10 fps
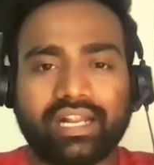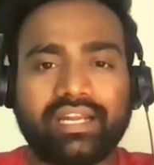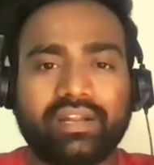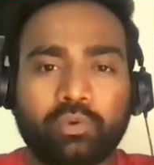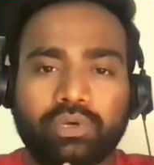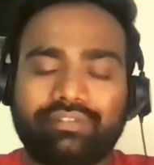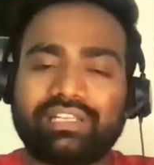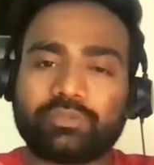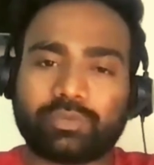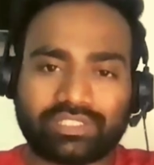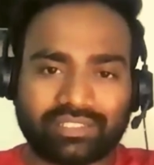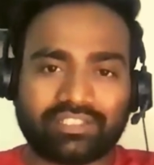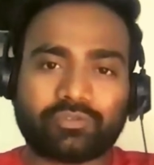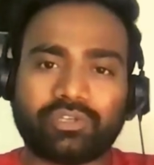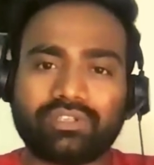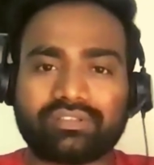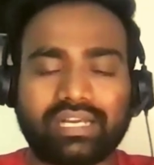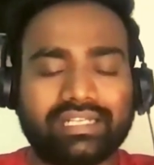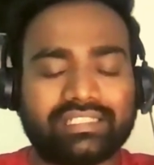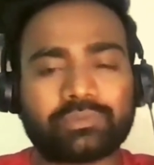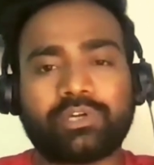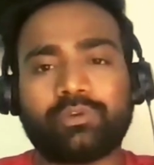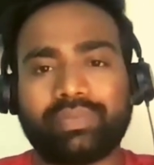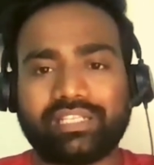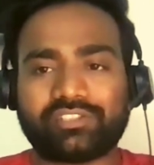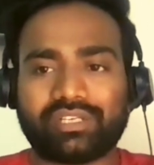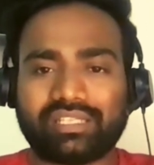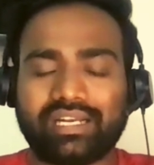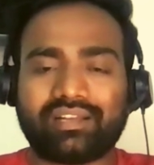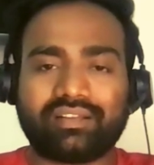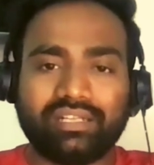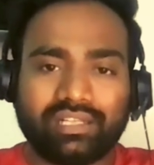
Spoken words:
And whoever is watching this course, I just want to make sure that